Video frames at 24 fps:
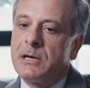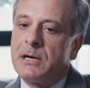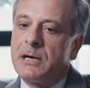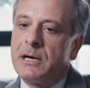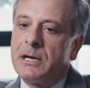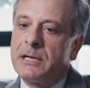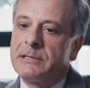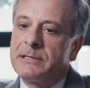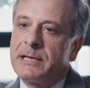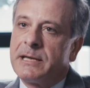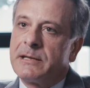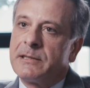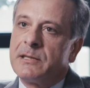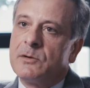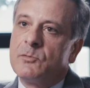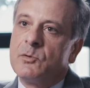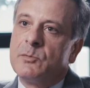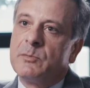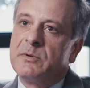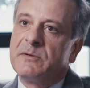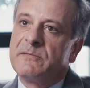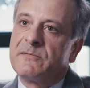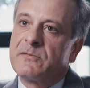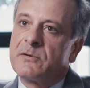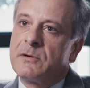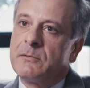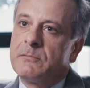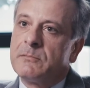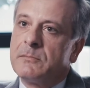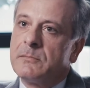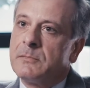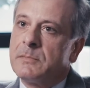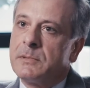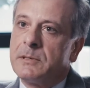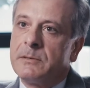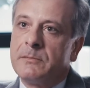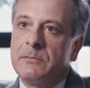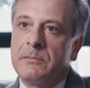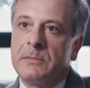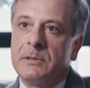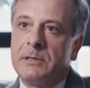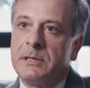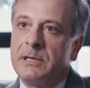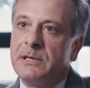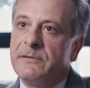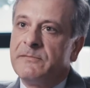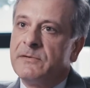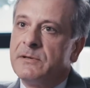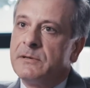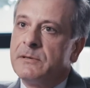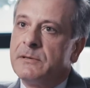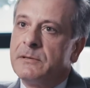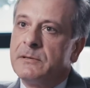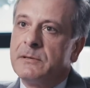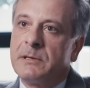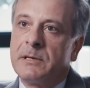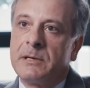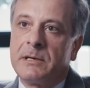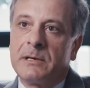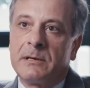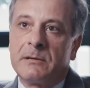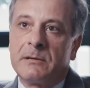I take the woman from even